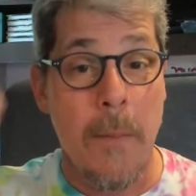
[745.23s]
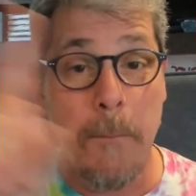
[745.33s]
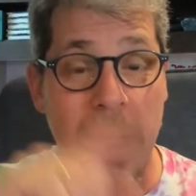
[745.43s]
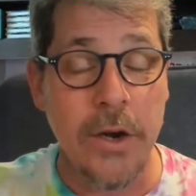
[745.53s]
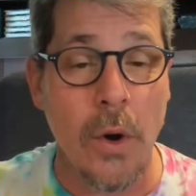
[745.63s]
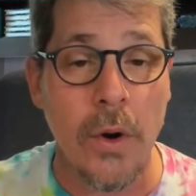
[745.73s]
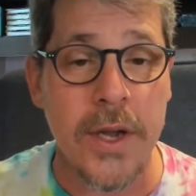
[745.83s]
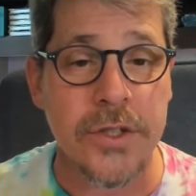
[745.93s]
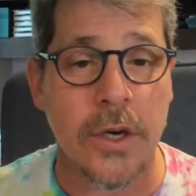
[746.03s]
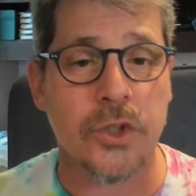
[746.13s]

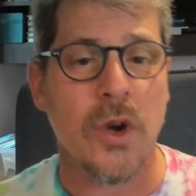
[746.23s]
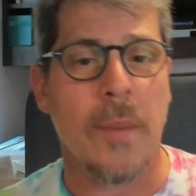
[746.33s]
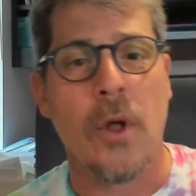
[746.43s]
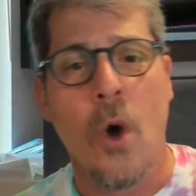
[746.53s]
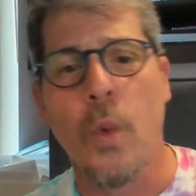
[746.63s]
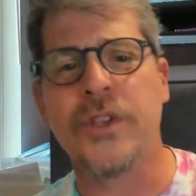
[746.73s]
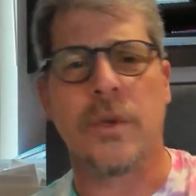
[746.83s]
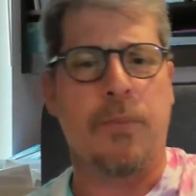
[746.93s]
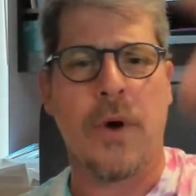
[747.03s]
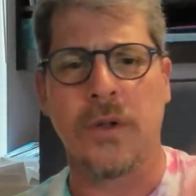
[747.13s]
Minorities are in trouble. We
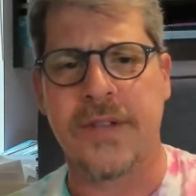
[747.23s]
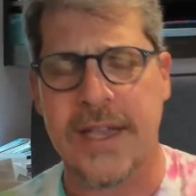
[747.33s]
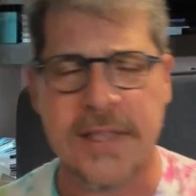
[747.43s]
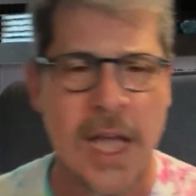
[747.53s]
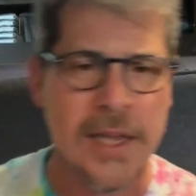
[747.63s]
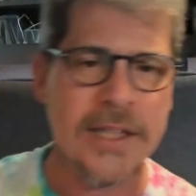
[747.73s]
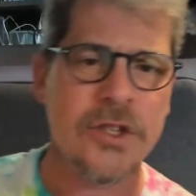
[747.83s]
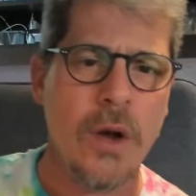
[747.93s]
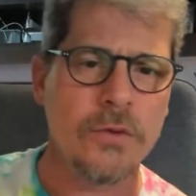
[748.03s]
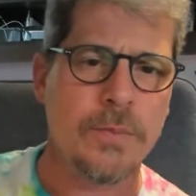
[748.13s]
should protest. Let's
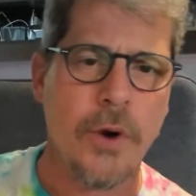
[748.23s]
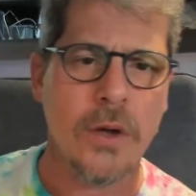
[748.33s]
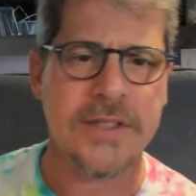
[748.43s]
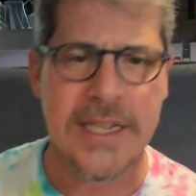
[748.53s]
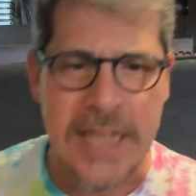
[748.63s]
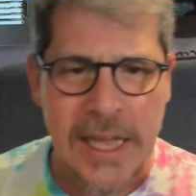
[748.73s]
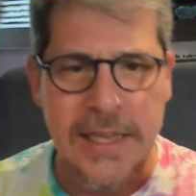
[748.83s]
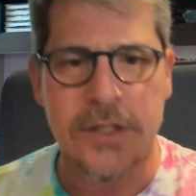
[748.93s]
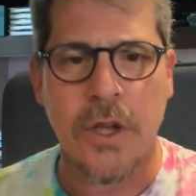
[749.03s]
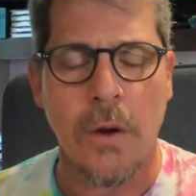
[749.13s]
go protest.
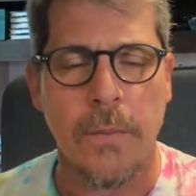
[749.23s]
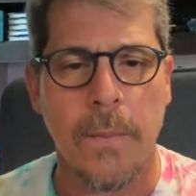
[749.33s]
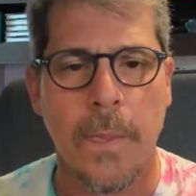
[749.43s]
Let's go.